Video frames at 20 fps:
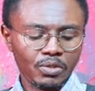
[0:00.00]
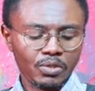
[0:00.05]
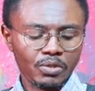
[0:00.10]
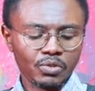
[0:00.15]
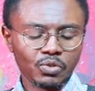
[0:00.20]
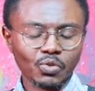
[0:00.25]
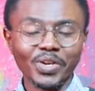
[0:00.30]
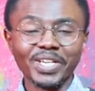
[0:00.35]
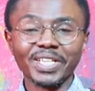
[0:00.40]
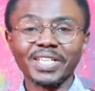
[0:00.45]

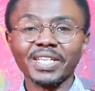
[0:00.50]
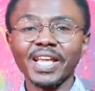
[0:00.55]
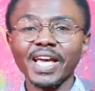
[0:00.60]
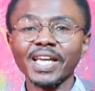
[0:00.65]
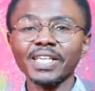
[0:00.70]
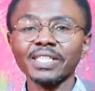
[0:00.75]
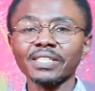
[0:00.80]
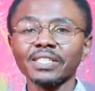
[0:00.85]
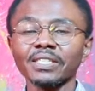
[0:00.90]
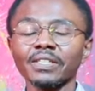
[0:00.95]
So at
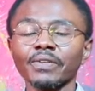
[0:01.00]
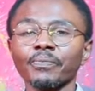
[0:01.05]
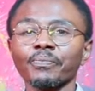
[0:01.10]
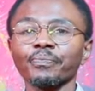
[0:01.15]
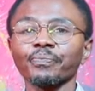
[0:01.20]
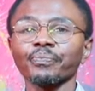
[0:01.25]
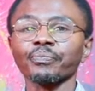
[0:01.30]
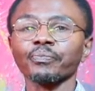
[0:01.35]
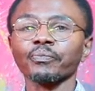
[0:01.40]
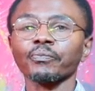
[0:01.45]
night,
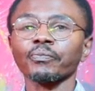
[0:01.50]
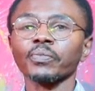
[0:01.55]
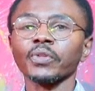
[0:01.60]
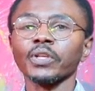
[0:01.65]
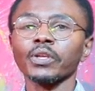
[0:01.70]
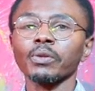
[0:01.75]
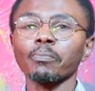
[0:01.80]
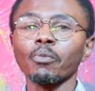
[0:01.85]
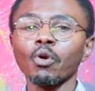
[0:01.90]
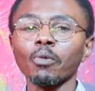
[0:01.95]

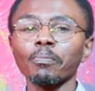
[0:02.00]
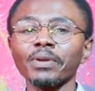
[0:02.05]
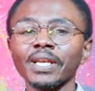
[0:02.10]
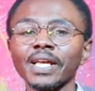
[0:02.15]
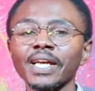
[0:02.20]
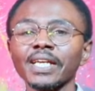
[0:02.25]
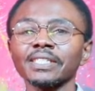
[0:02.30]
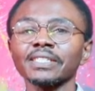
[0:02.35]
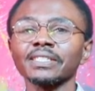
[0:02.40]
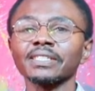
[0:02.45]
he
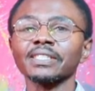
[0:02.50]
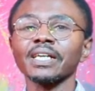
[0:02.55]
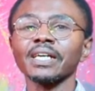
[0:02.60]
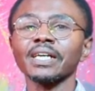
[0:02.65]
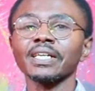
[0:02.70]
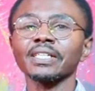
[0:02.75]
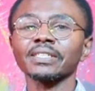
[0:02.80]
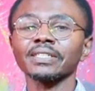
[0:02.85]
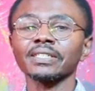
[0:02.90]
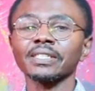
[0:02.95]

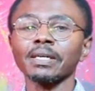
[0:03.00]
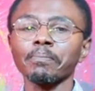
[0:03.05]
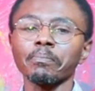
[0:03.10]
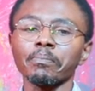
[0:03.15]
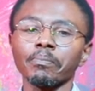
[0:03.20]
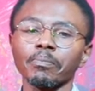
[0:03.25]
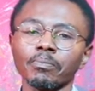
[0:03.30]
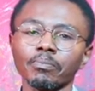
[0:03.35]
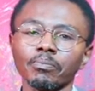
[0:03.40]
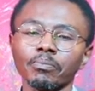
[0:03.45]
mobilized
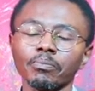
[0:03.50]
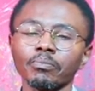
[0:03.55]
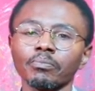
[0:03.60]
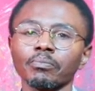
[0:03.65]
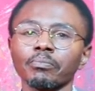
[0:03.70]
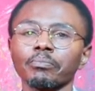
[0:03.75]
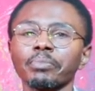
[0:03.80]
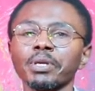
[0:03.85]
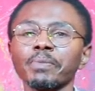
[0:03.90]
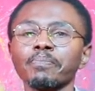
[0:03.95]
some
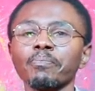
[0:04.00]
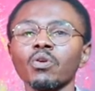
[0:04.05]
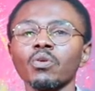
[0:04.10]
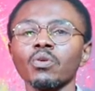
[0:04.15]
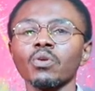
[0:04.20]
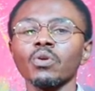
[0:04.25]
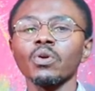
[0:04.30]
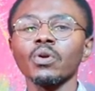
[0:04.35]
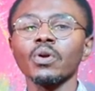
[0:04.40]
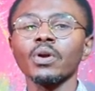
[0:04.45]

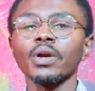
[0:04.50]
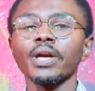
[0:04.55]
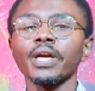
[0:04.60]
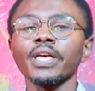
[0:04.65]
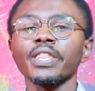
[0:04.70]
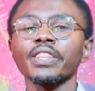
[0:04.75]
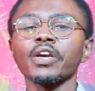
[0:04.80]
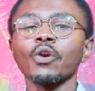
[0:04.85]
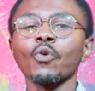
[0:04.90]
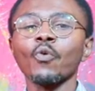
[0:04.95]
people,
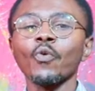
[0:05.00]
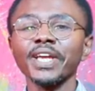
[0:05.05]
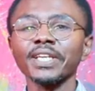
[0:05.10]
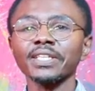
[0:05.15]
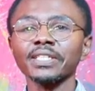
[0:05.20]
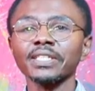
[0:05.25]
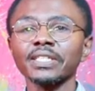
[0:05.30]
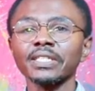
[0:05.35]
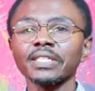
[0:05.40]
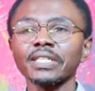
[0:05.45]
and they
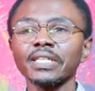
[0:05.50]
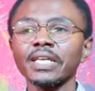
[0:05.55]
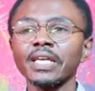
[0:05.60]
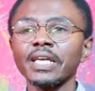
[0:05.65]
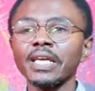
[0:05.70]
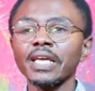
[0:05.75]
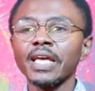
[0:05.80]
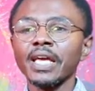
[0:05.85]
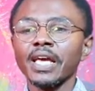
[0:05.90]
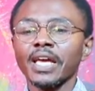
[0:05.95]
went
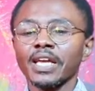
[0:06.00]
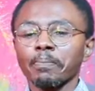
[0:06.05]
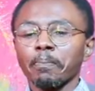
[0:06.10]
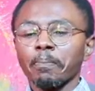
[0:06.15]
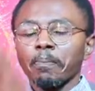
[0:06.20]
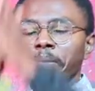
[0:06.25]
and